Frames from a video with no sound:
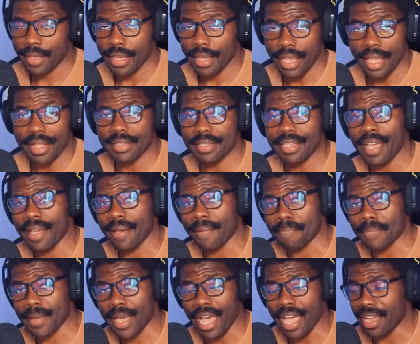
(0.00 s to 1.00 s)
And
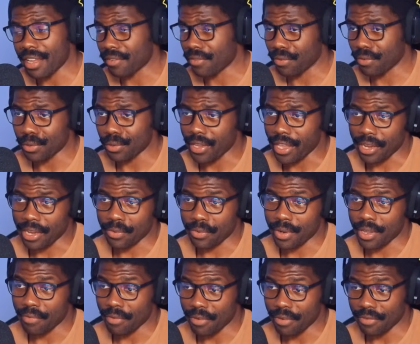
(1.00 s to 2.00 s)
yeah, I fully
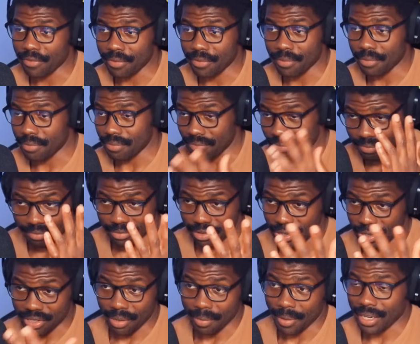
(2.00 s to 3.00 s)
agree with
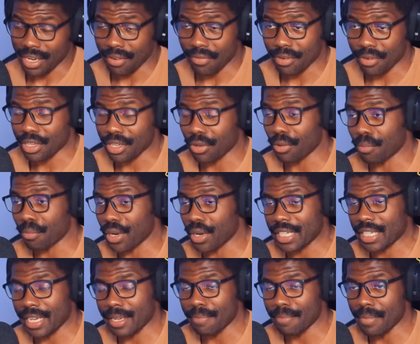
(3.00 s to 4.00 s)
just about every single
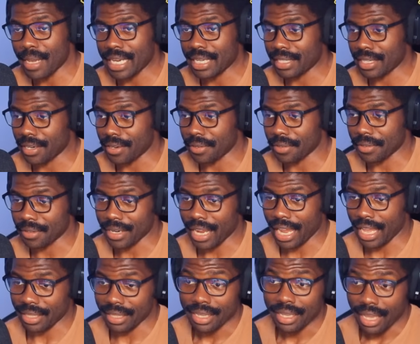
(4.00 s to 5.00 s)
point that he made there.
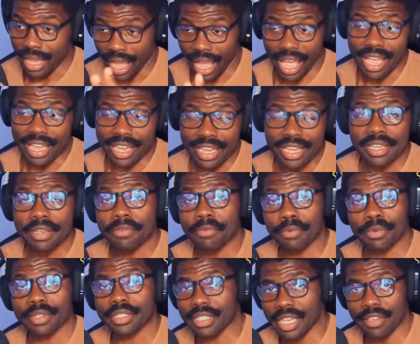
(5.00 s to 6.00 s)
And I
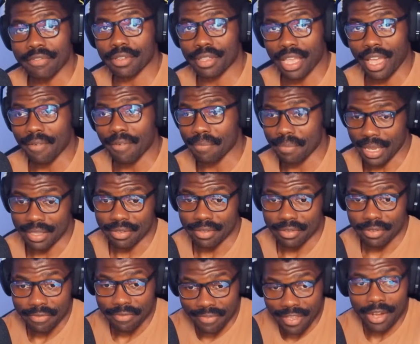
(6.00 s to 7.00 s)
would even have been
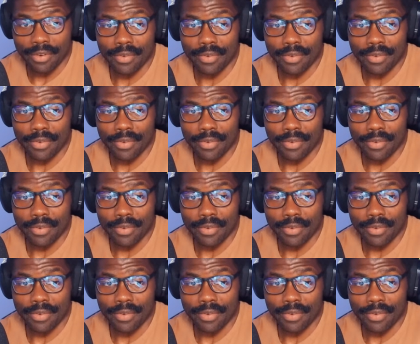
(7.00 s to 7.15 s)
very